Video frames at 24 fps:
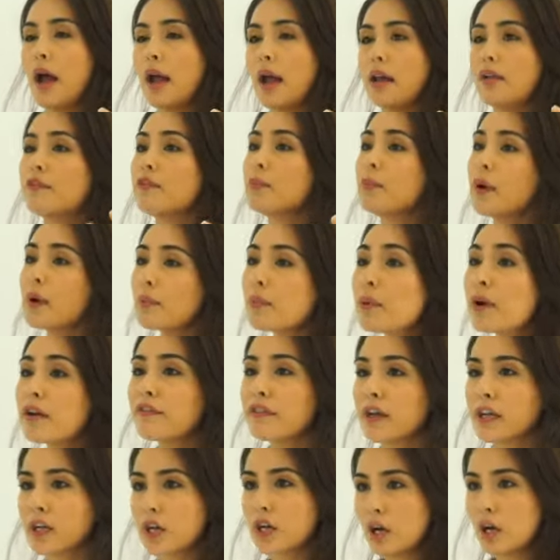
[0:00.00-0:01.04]
even my
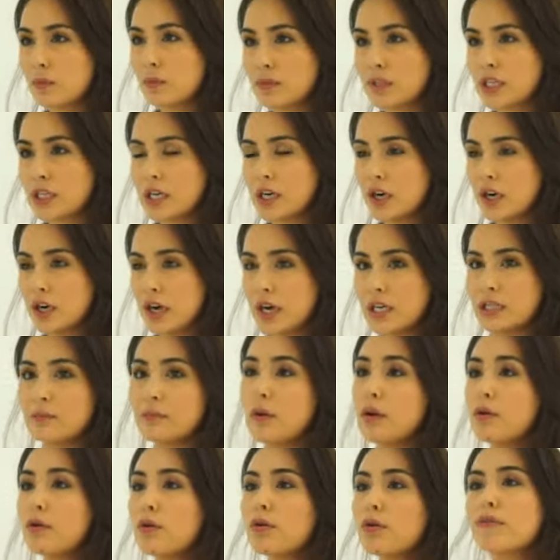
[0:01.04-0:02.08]
boyfriend comes here, as in
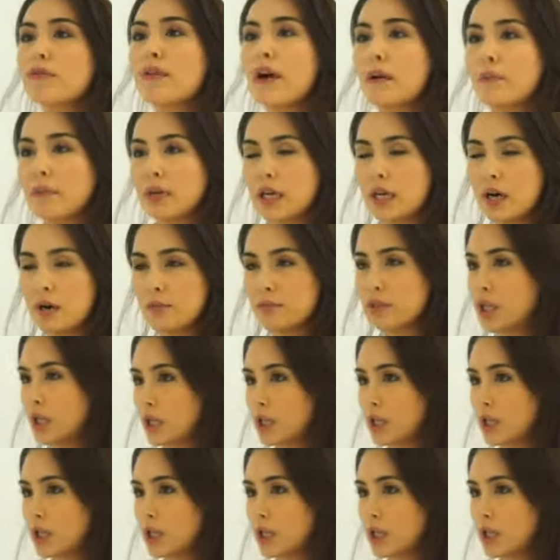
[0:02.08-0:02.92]
my whole family comes here